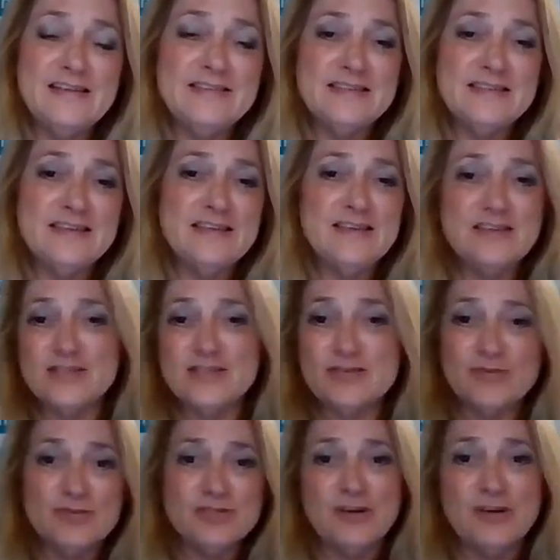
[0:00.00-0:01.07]
you can
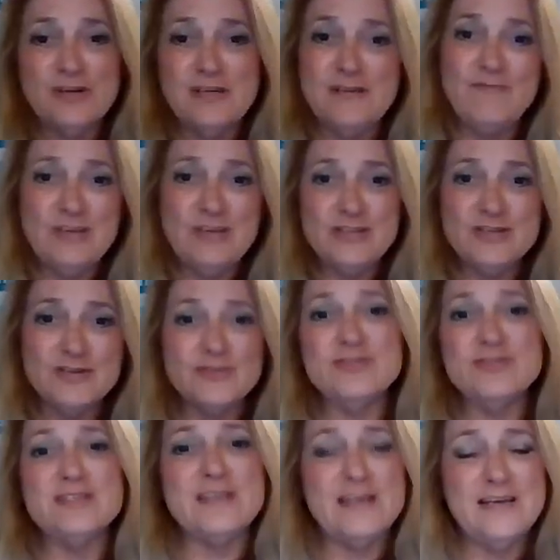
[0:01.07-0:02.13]
search on
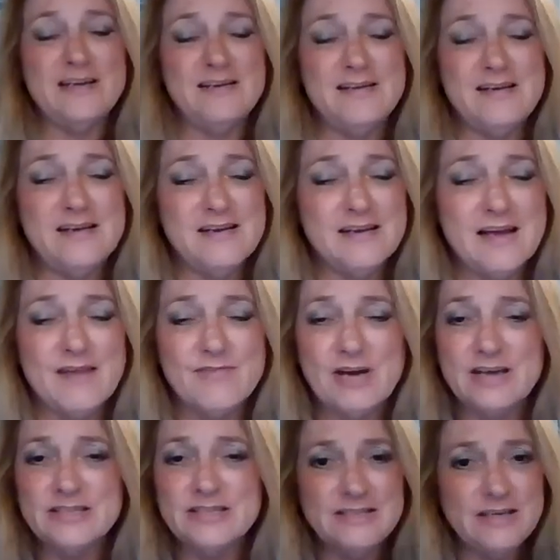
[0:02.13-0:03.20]
inventors, and I've got
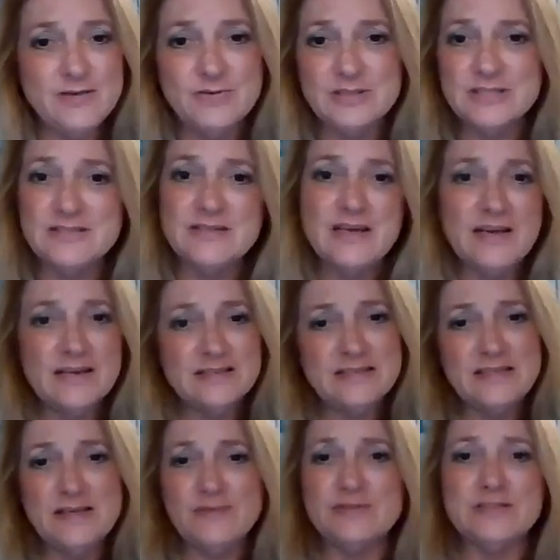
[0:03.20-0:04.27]
a sequence thing and
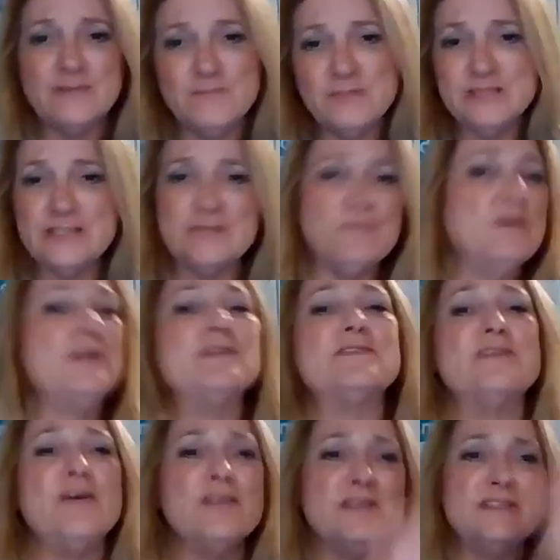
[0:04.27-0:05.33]
sequence on business plans and
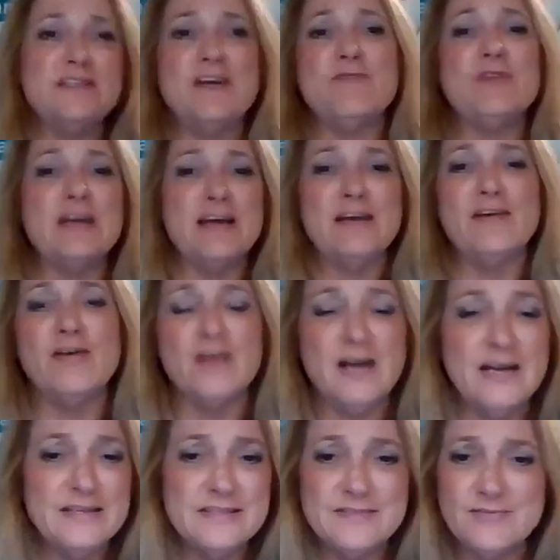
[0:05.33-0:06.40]
all this stuff. I got all
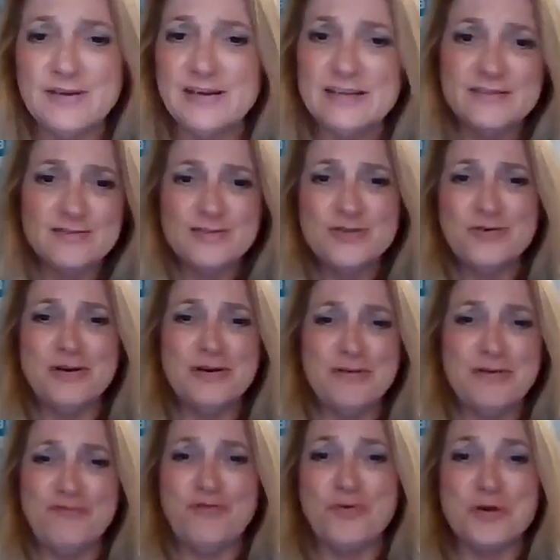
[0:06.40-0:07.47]
kinds of, I got
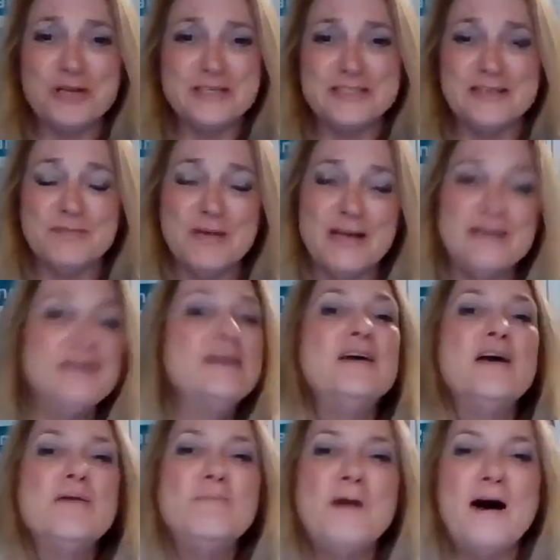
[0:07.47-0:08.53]
240 some odd
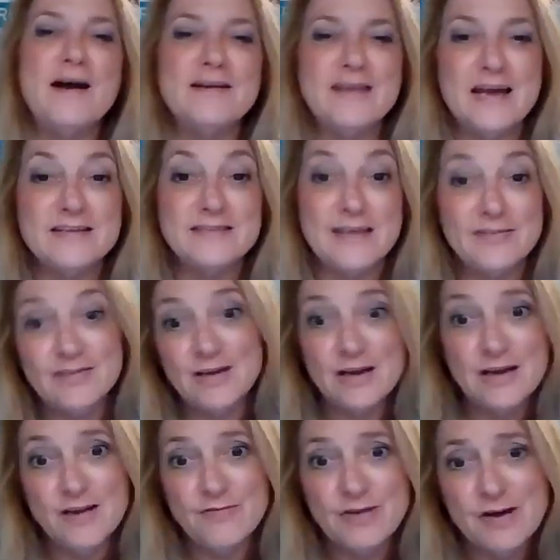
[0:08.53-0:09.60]
podcasts out there. I
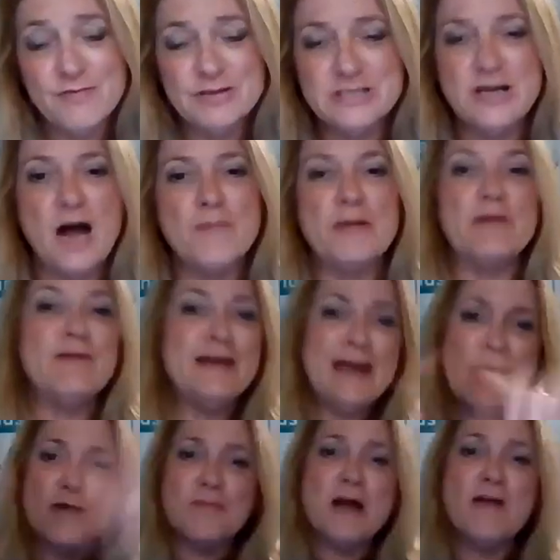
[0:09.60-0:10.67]
cover every topic. Right
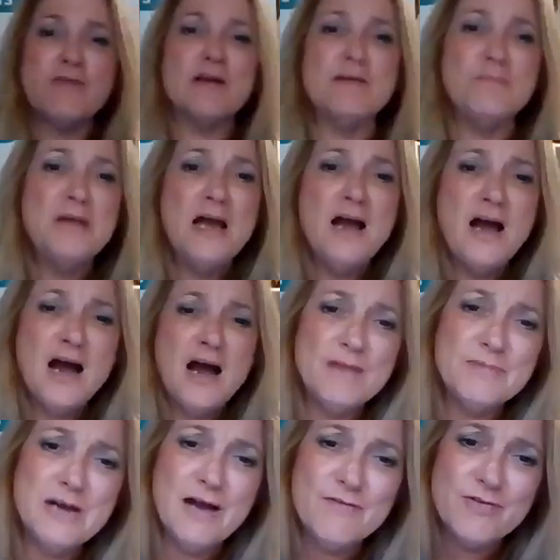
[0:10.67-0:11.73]
now
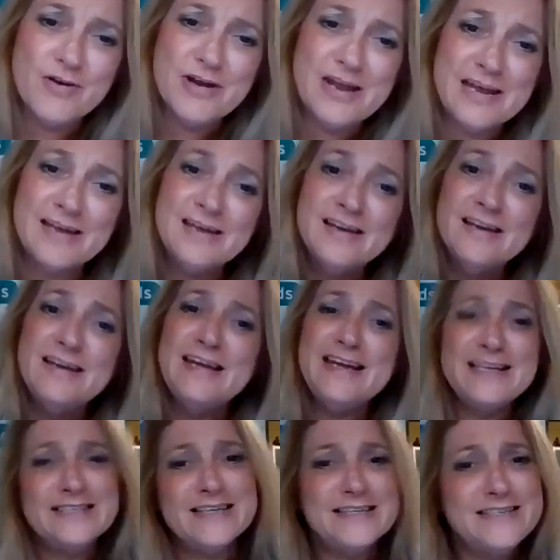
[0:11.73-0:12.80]
I'm covering
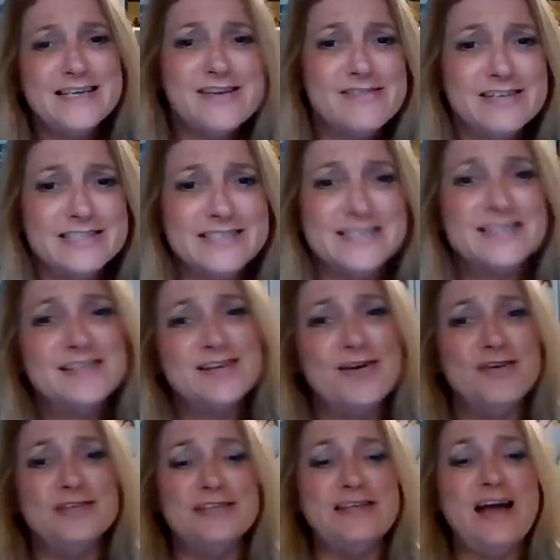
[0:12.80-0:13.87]
inside secrets, the
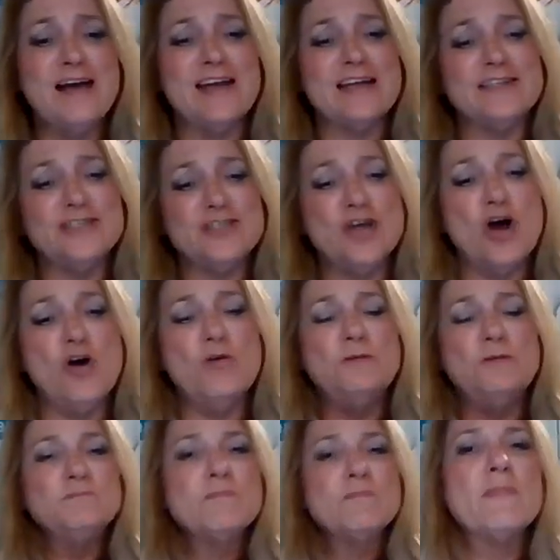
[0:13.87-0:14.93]
golden nugget. So